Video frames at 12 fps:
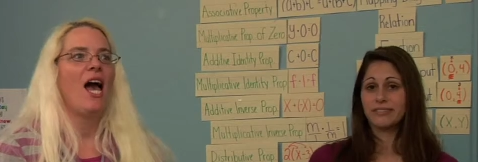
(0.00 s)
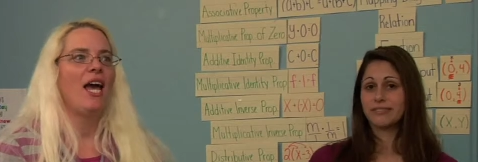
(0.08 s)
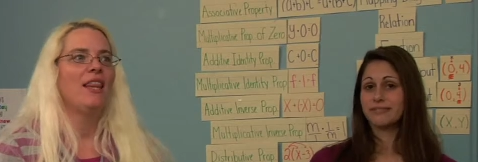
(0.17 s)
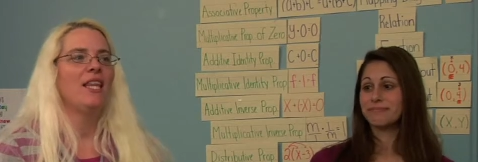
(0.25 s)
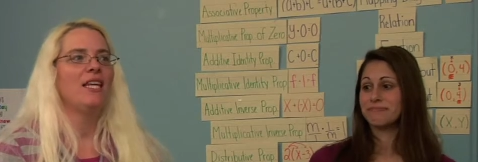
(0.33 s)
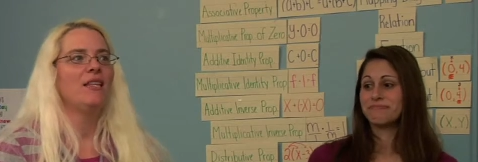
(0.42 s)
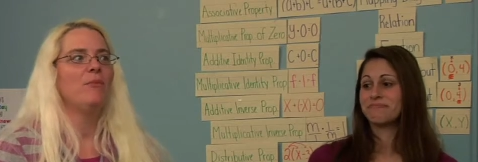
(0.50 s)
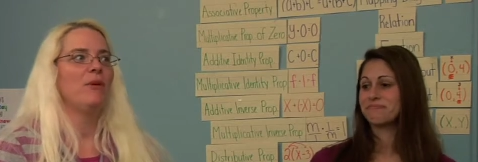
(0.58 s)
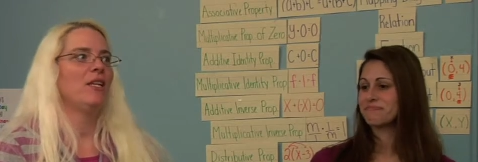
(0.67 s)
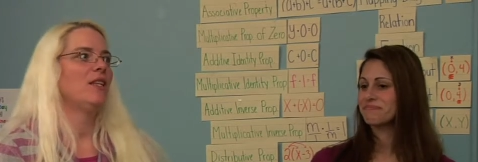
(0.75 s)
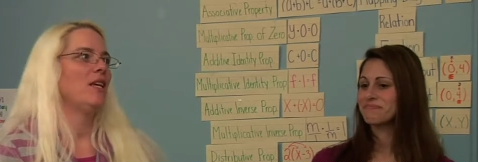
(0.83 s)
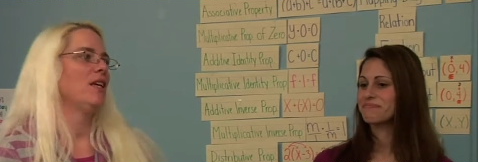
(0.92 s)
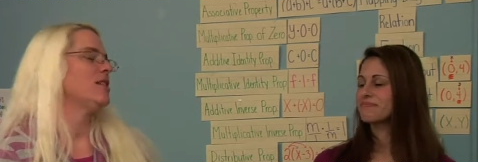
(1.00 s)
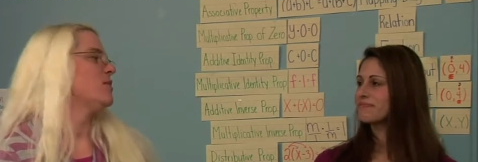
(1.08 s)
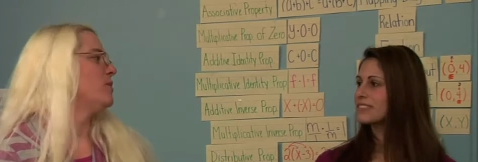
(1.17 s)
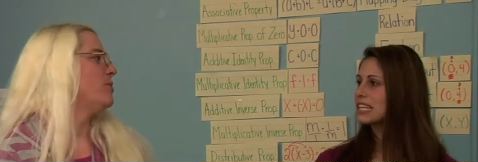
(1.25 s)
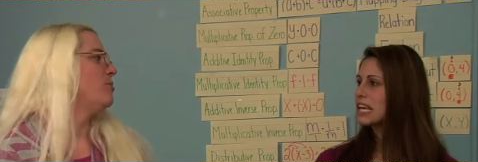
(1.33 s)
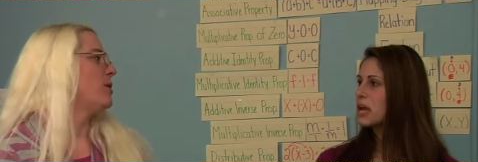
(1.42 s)
Speaker 1: I think the big thing is
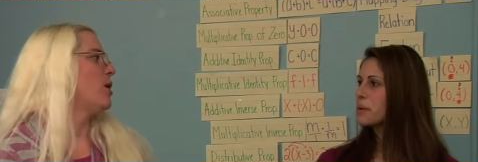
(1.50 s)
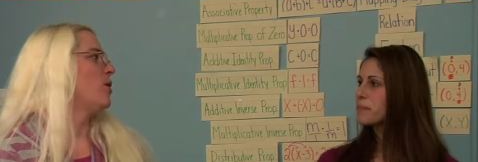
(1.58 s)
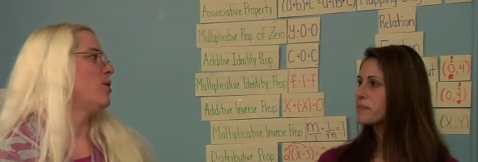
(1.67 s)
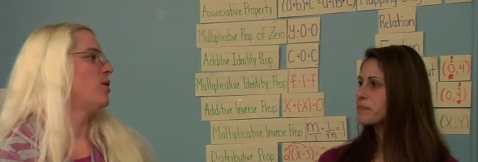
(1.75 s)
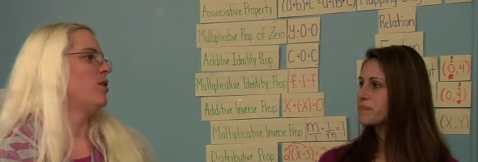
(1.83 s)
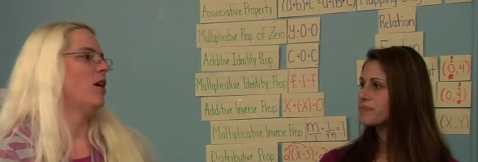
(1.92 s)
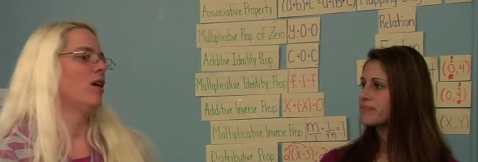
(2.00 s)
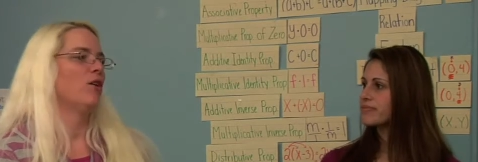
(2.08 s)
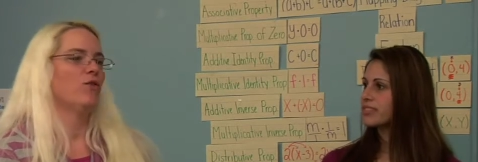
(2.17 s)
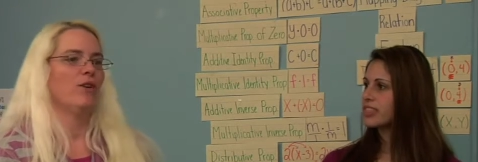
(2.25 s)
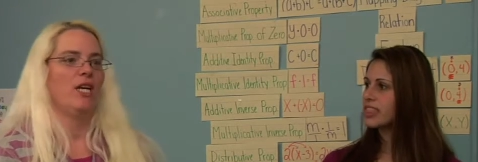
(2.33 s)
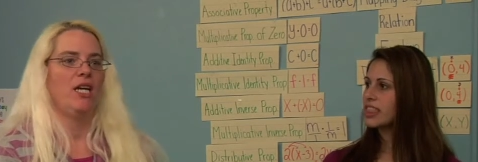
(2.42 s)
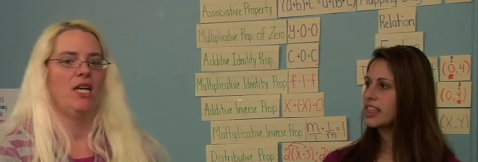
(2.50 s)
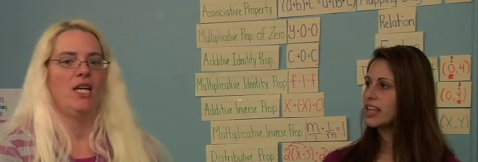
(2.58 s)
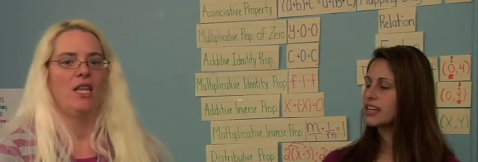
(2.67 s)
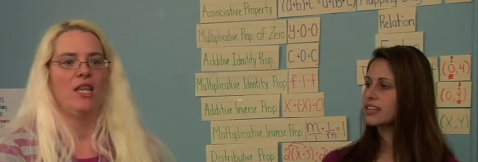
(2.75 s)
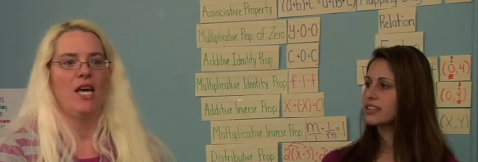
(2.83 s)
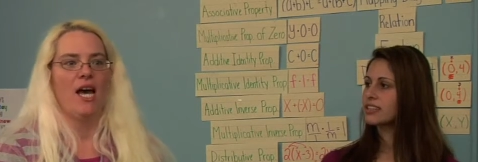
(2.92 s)
we both agree
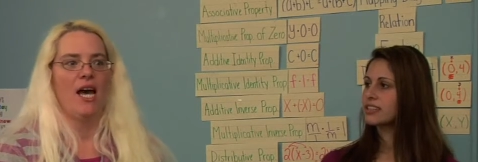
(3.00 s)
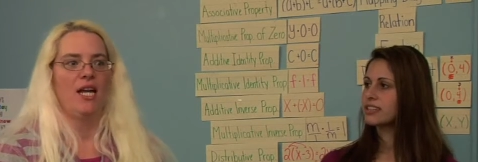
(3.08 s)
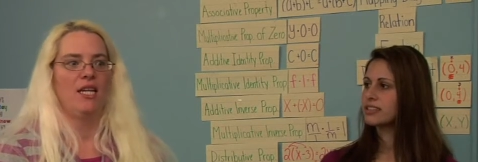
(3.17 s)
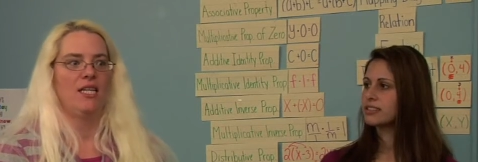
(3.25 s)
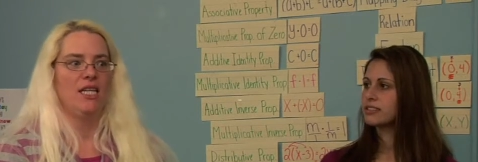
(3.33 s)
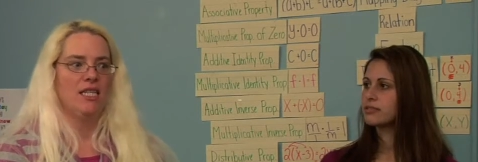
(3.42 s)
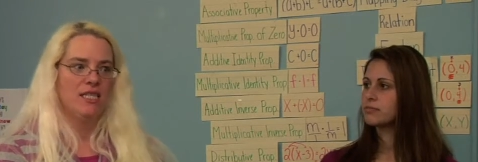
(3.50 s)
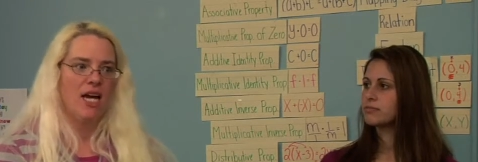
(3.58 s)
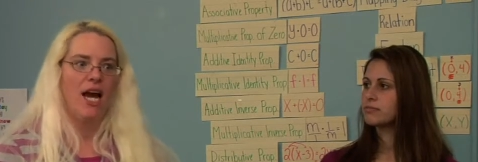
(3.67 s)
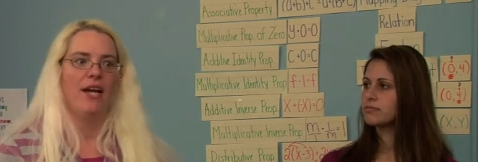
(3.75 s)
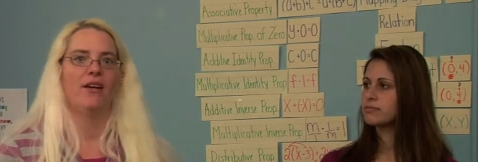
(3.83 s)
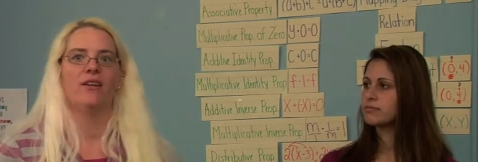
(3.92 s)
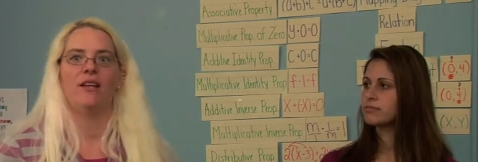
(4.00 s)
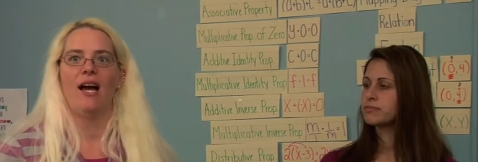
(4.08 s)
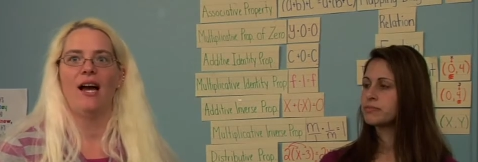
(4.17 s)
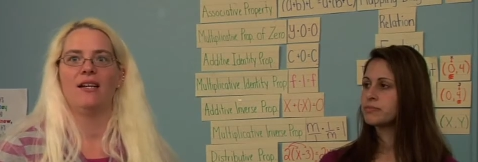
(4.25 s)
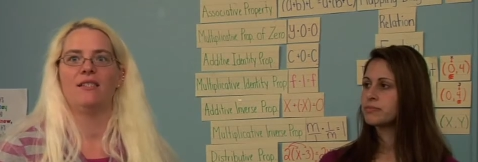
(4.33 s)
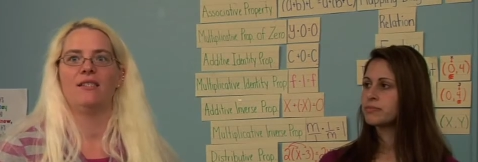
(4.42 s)
that the entire
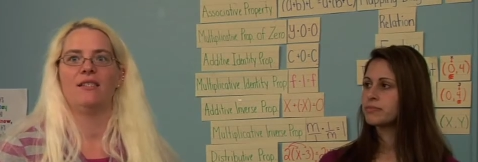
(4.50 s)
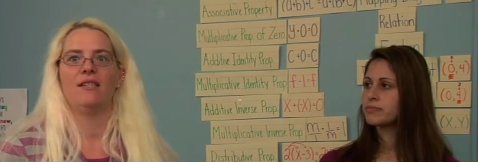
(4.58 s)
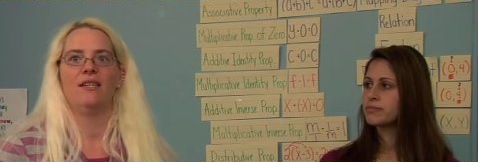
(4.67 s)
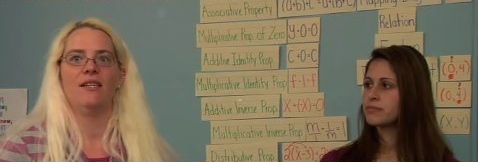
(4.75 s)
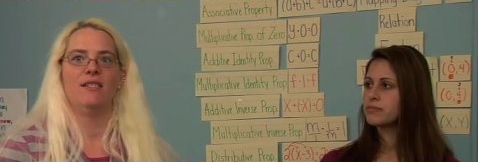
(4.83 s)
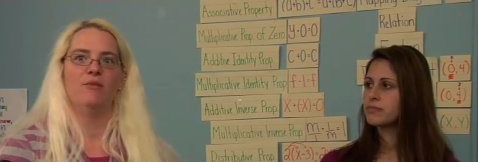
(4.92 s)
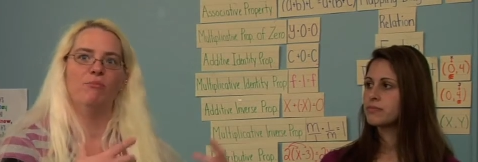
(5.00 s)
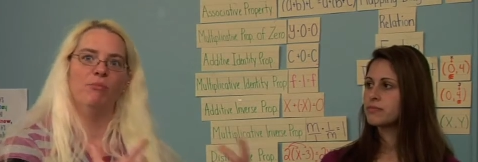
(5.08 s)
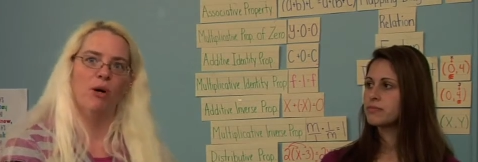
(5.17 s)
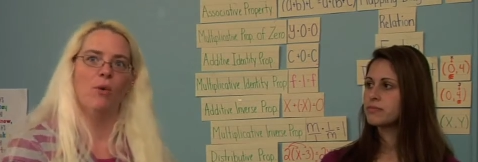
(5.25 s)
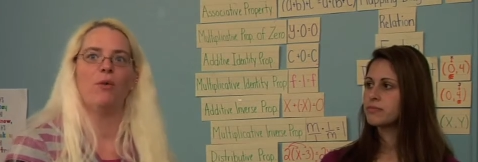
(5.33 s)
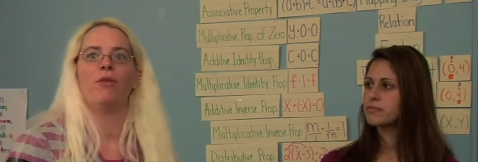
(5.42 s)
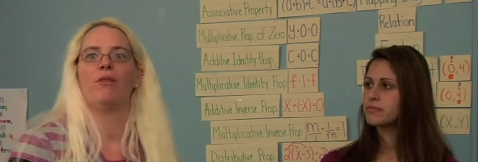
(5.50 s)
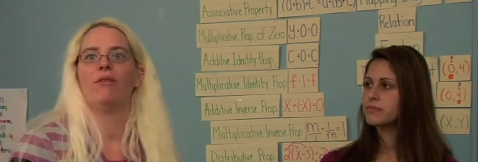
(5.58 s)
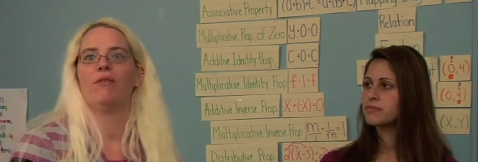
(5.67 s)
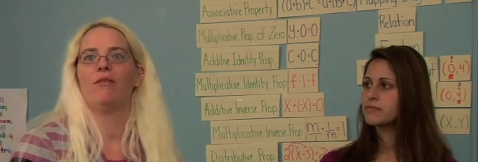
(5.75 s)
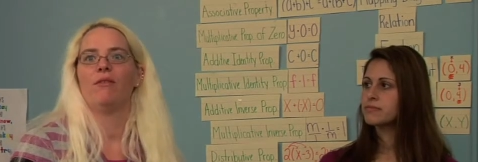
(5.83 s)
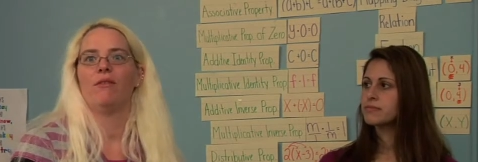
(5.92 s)
class is both
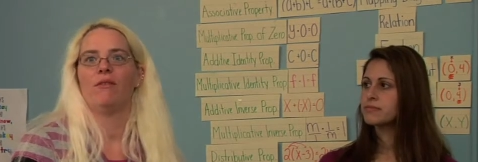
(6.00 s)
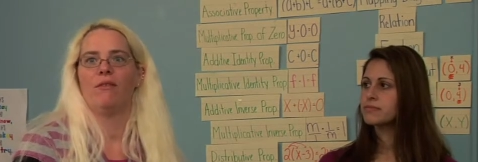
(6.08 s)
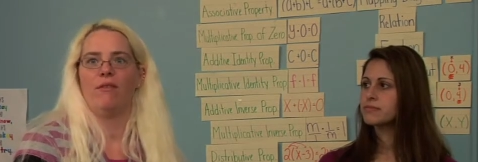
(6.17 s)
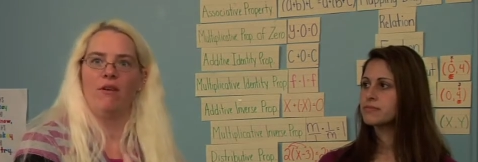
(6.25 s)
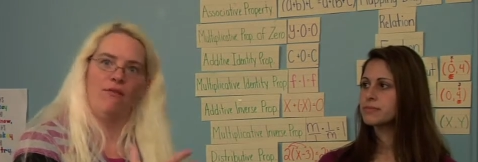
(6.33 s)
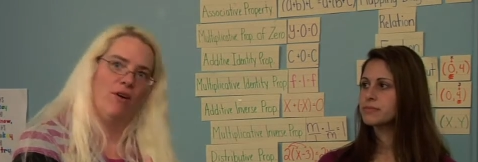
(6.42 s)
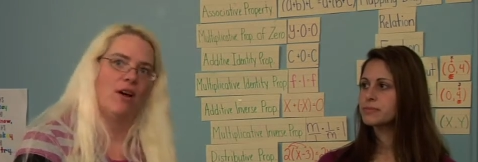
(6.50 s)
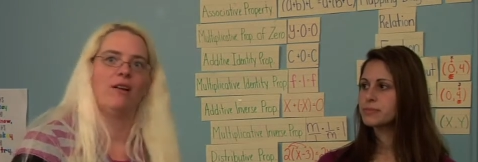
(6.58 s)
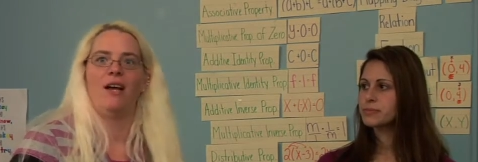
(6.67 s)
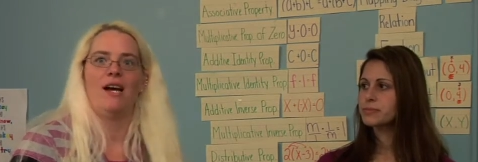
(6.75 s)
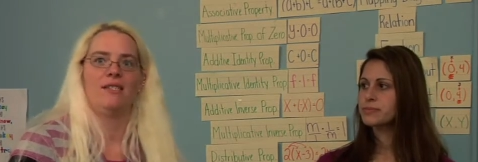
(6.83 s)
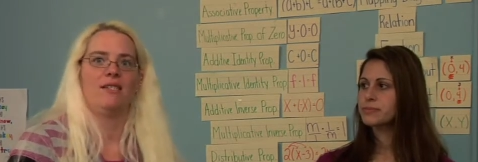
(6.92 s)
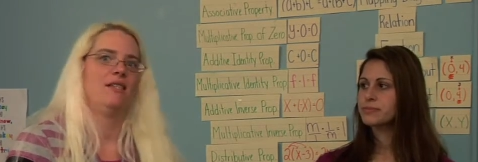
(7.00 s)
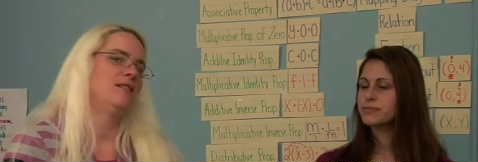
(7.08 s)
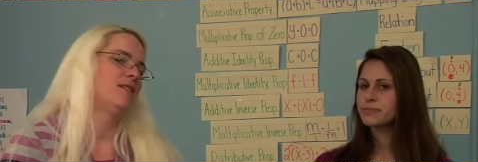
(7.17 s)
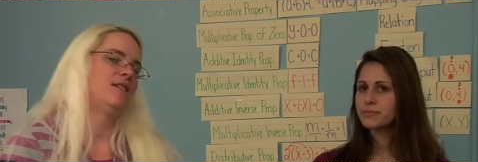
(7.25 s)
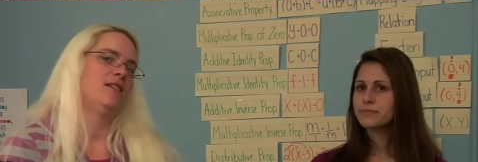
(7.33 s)
of our classes.